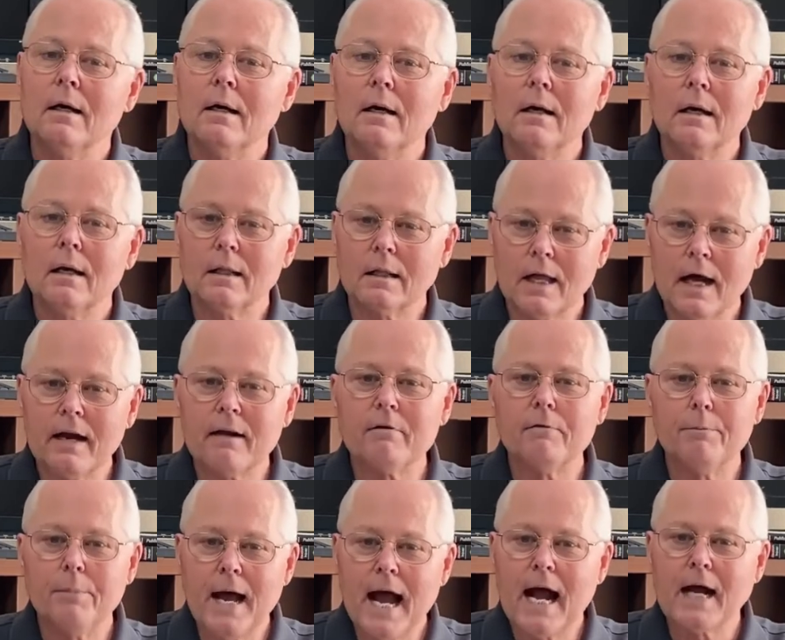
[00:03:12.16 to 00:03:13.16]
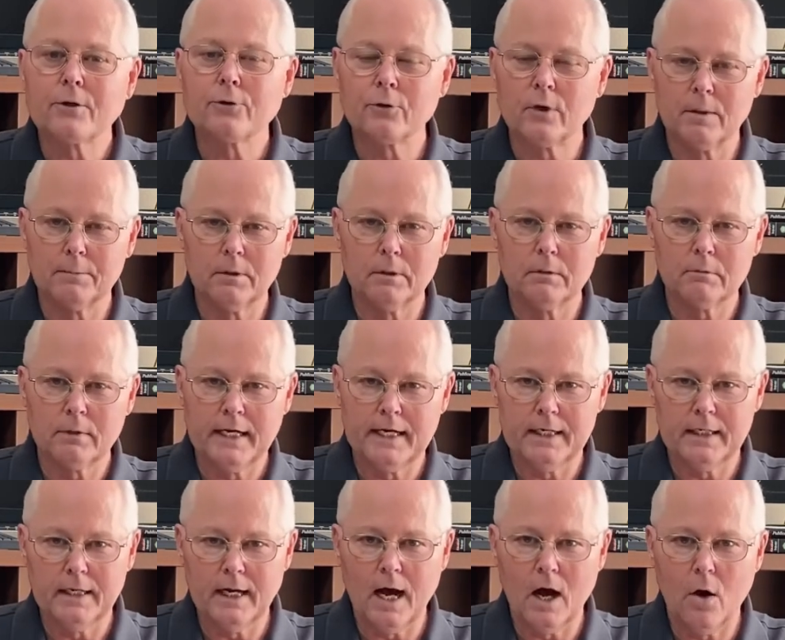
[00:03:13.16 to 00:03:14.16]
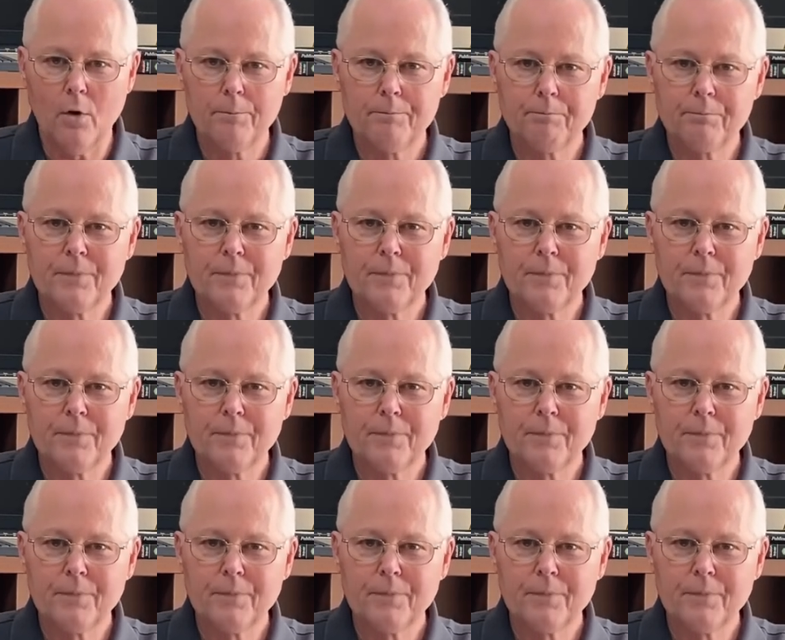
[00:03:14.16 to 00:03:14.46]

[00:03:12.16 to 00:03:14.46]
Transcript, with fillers: a lot of back trouble right now,